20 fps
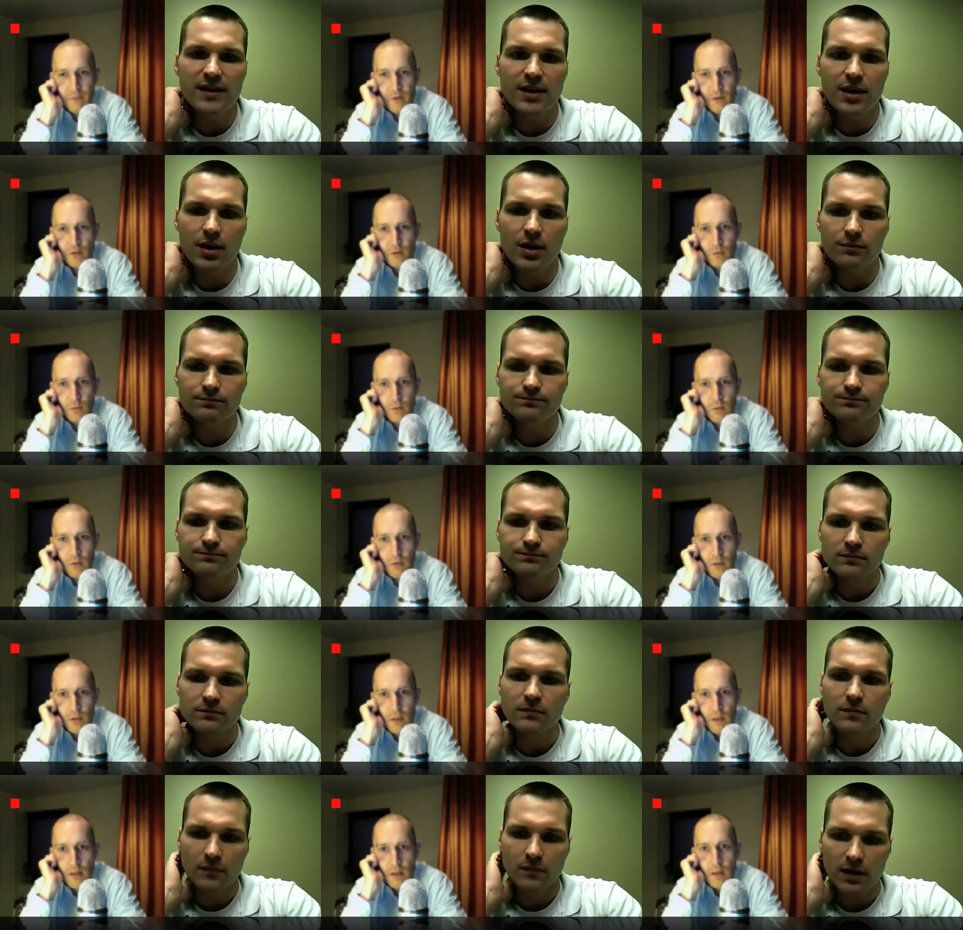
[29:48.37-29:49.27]
Speaker 1: I did video.
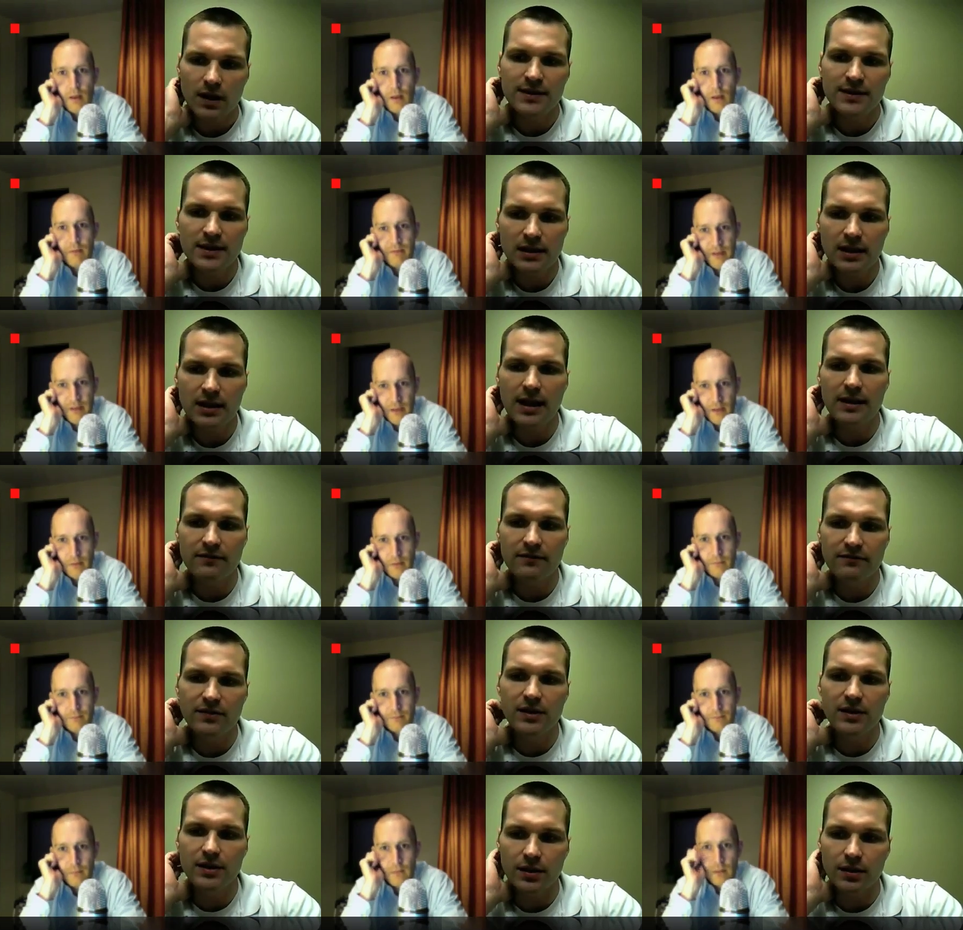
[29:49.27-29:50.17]
video. I did a lot of
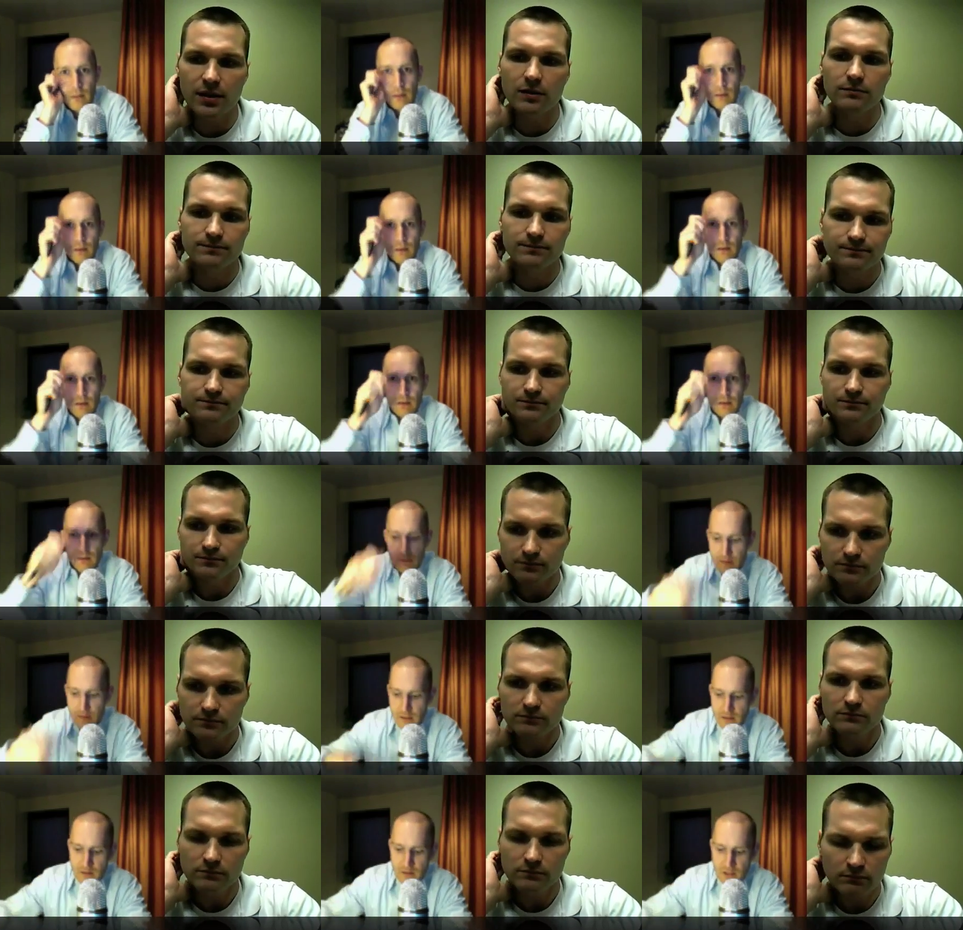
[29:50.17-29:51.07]
video. Did
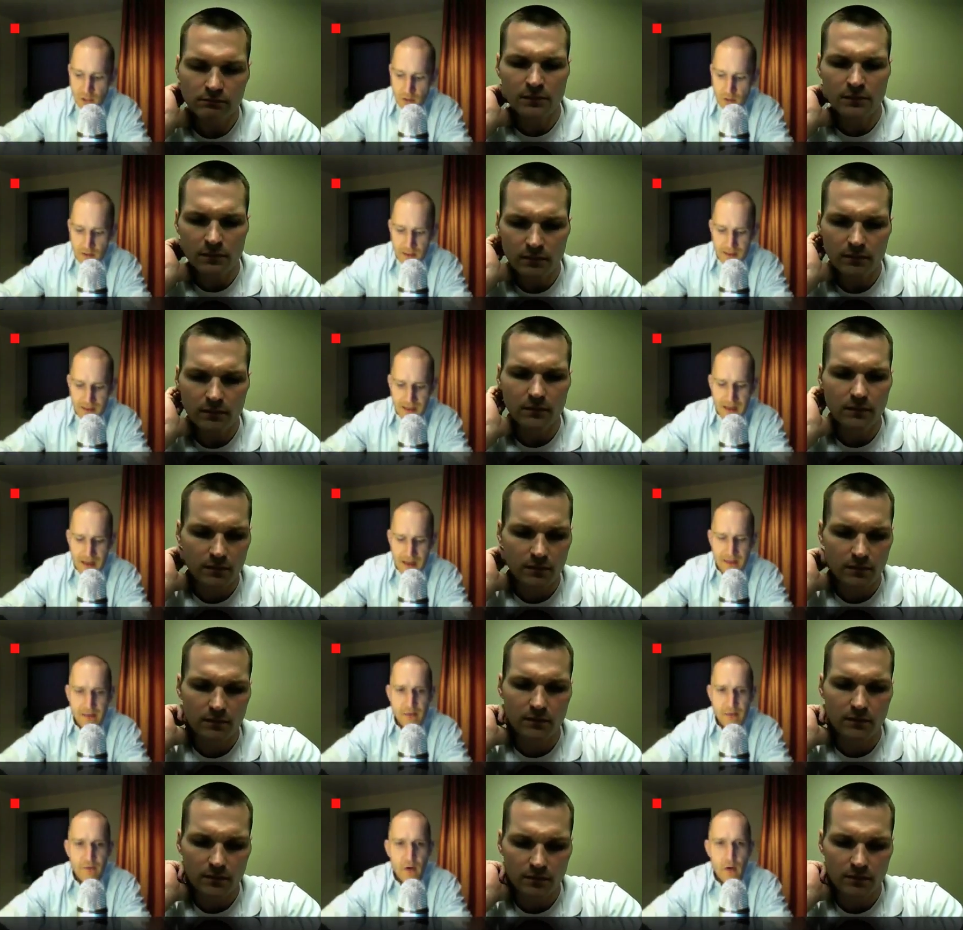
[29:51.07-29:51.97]
you start getting
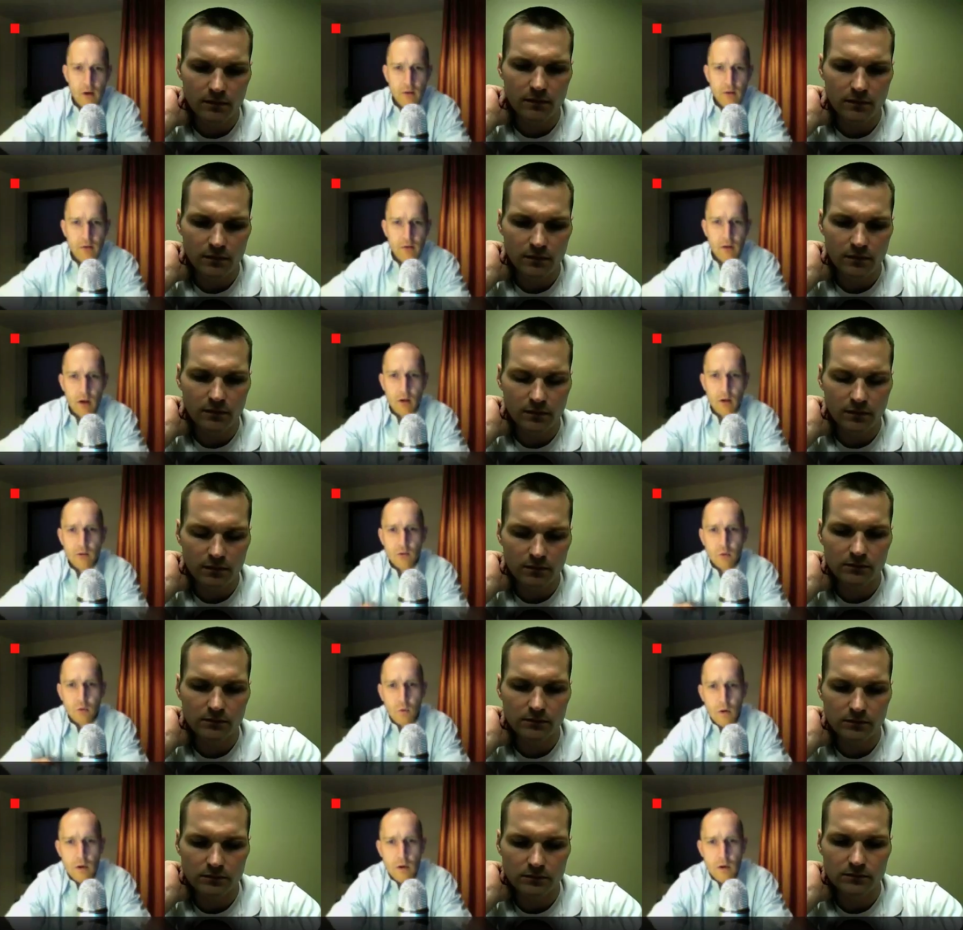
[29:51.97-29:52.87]
active on on
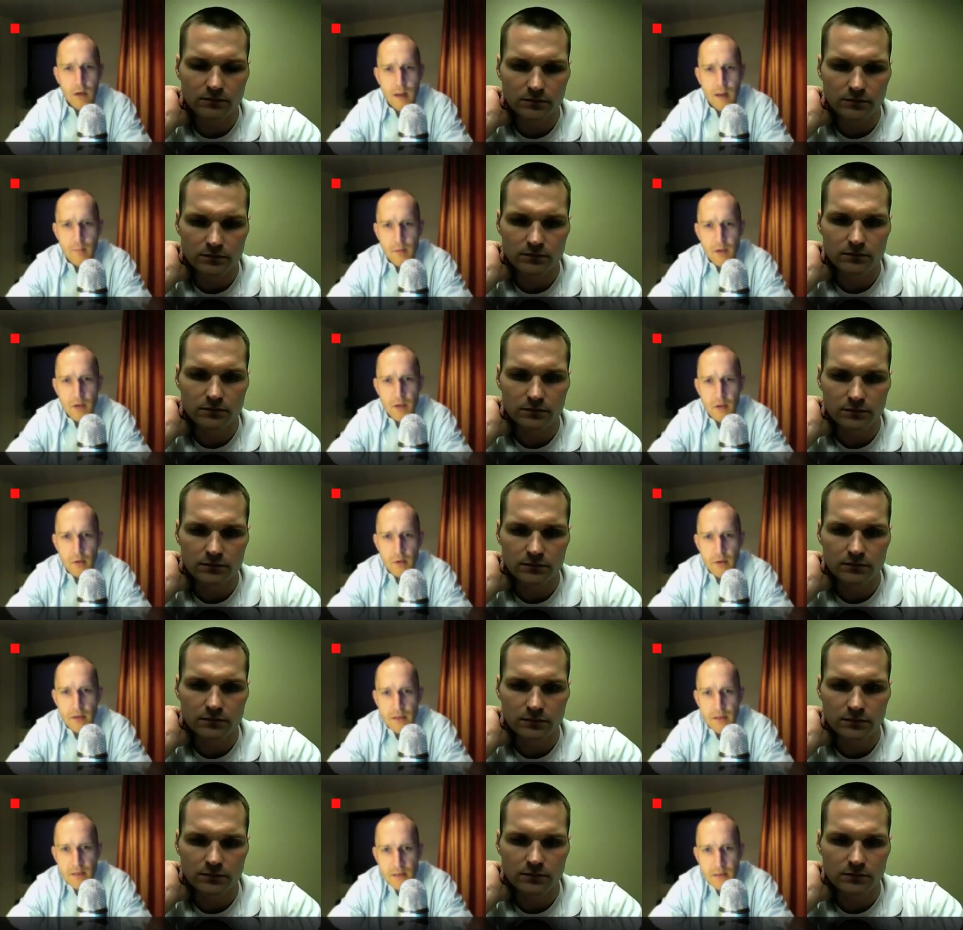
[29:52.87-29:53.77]
Twitter? I'd be
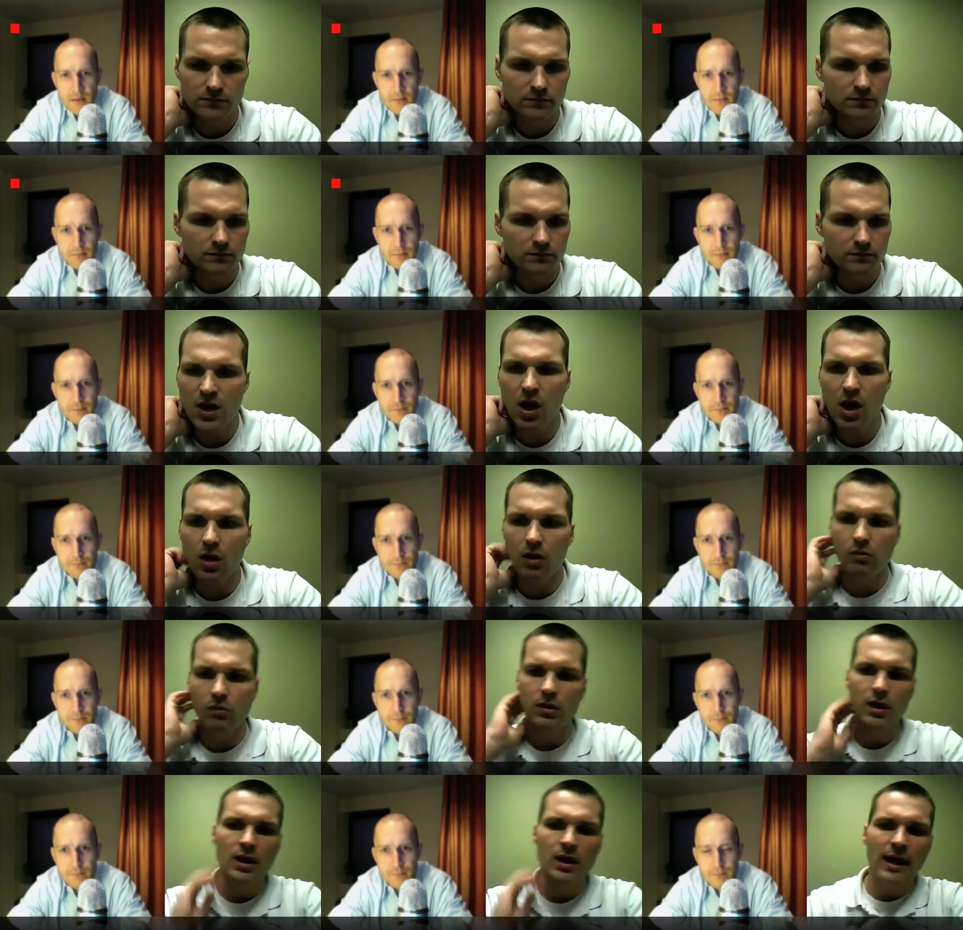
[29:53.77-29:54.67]
curious.
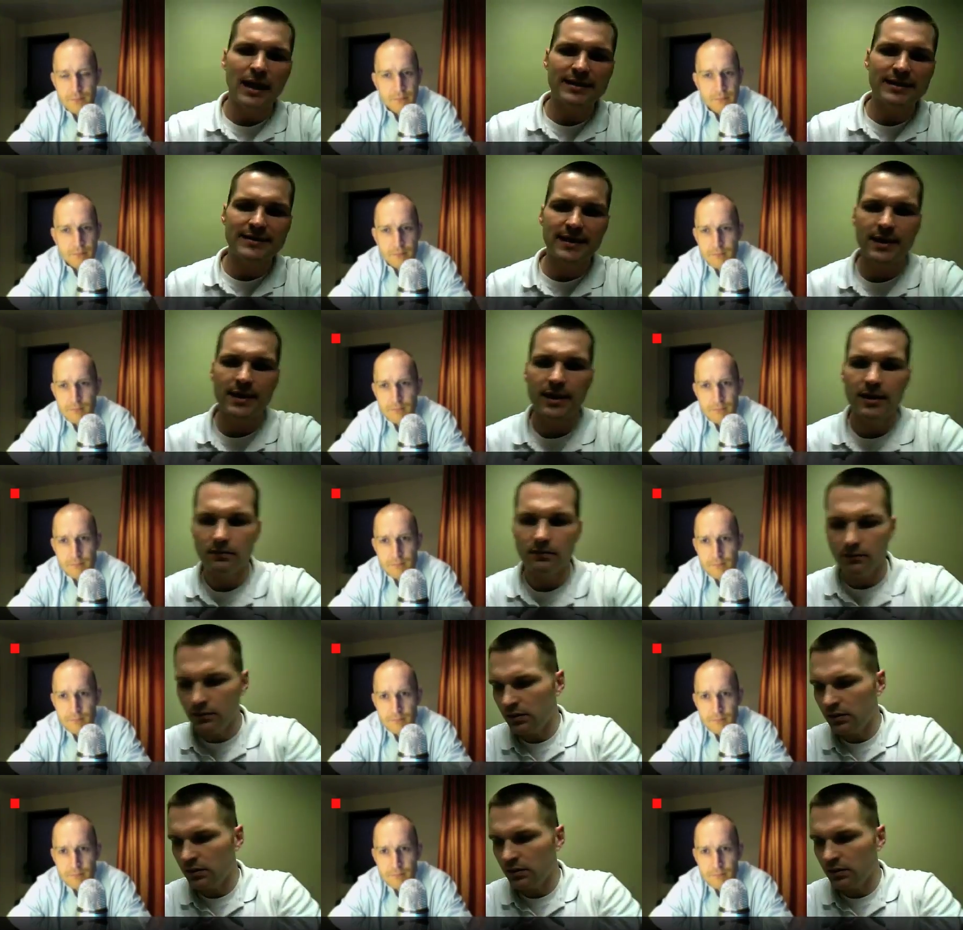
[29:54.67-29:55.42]
Speaker 2: No, I didn't,